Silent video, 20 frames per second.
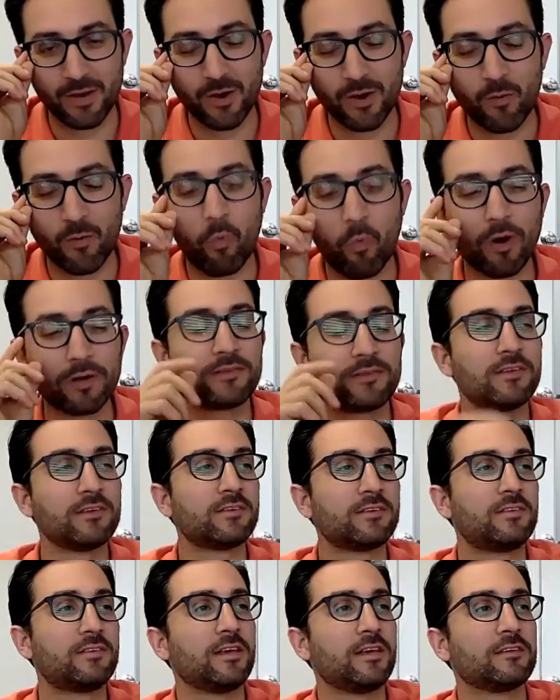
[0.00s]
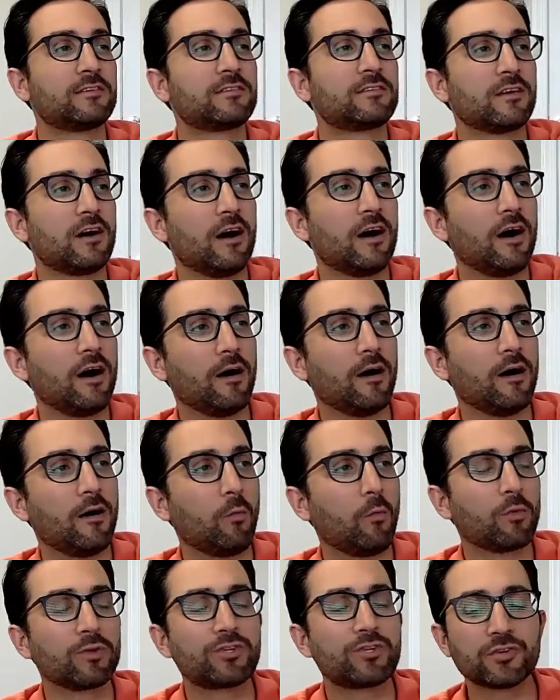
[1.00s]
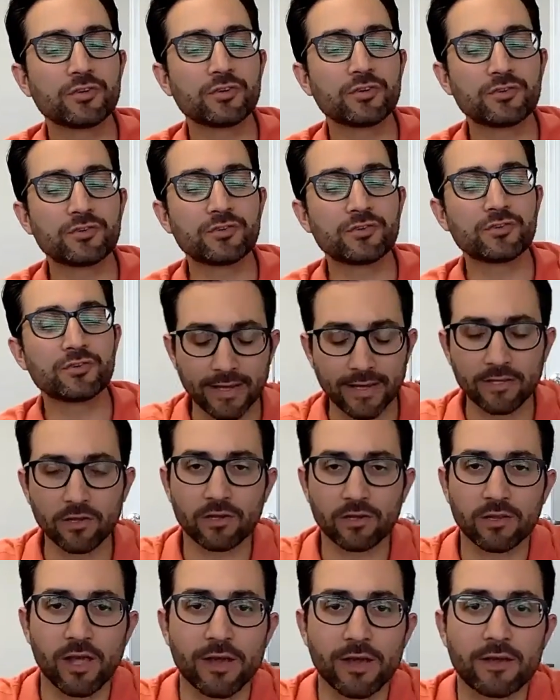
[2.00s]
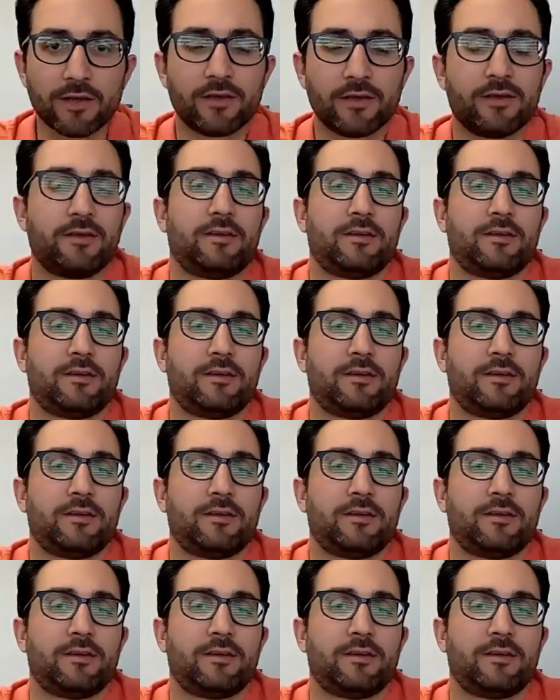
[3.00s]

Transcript: what does this uh, what's your typical day look like